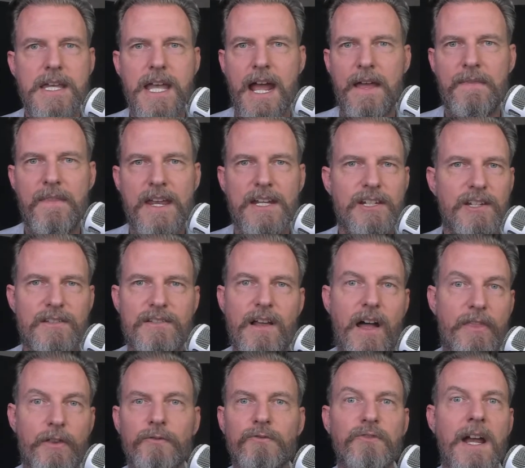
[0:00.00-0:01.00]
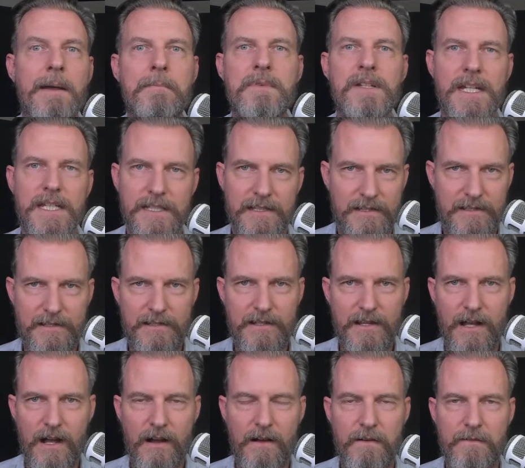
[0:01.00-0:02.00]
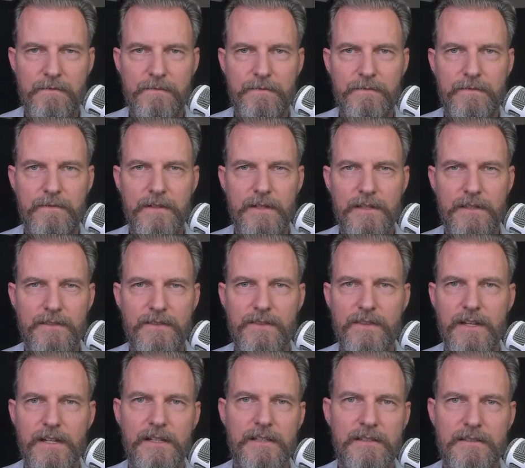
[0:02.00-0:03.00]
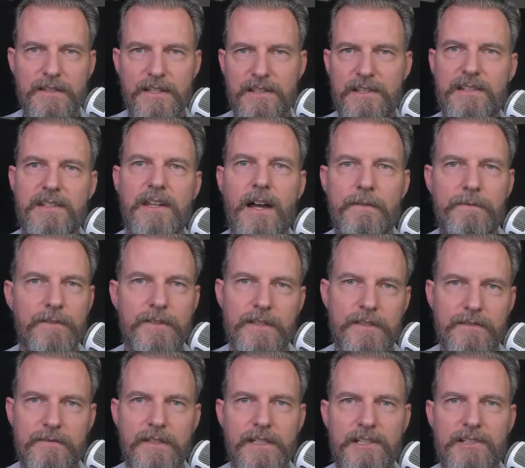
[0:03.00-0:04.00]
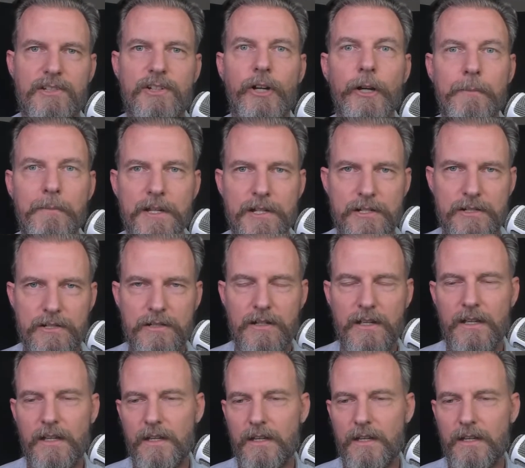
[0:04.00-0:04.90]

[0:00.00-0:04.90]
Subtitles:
and they just saw the remnants of the skirmish.